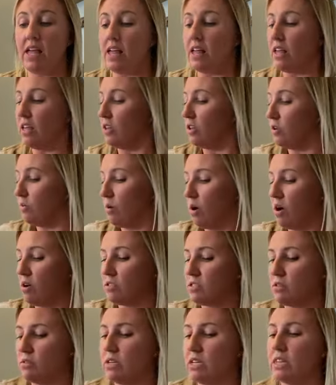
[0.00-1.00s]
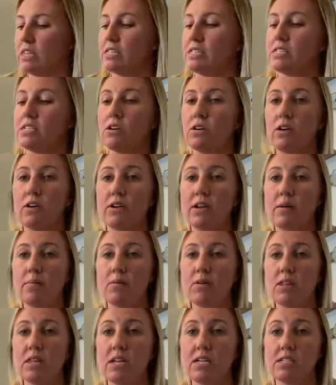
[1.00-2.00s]
You will also need the serial
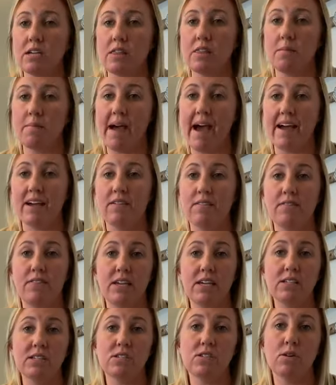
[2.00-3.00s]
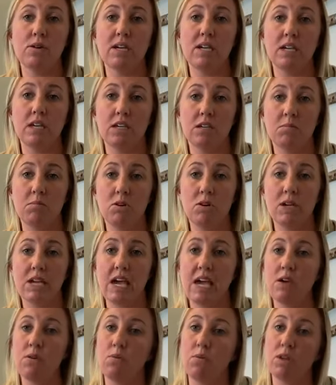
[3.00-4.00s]
number that is on the back of this so it can
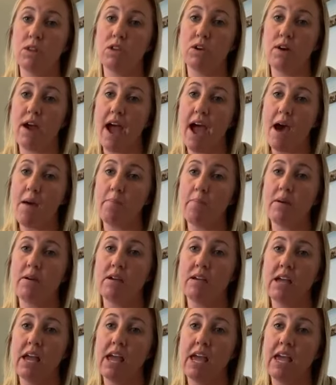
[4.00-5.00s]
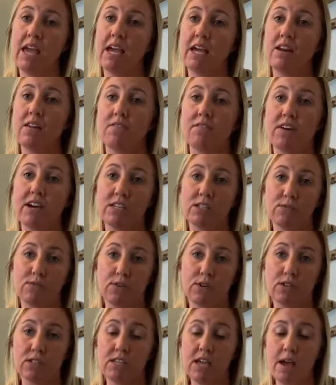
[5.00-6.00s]
communicate with your app and vice
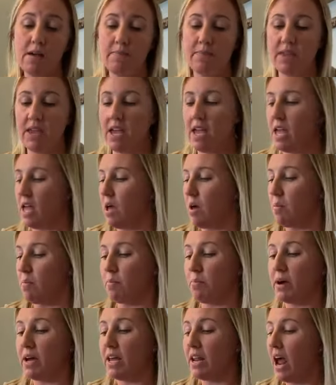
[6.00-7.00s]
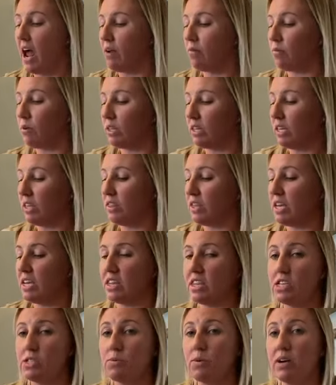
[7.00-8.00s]
versa. But I really think
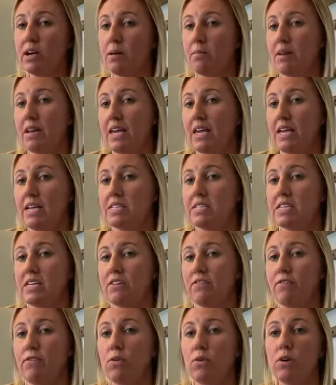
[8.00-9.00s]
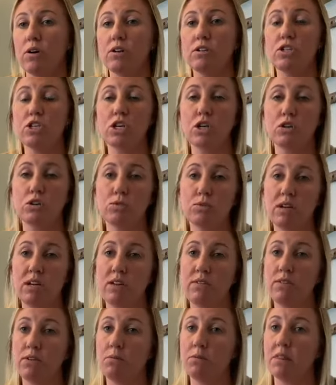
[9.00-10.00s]
these will come in handy for children
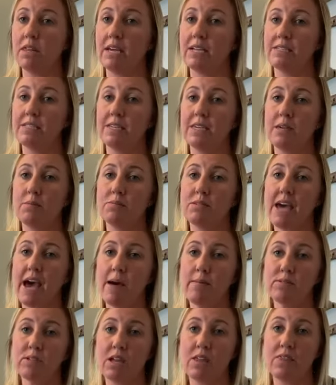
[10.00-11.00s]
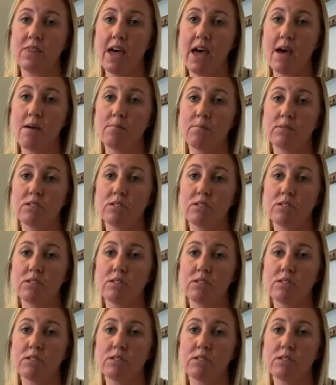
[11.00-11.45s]
if you would like to keep tabs on them.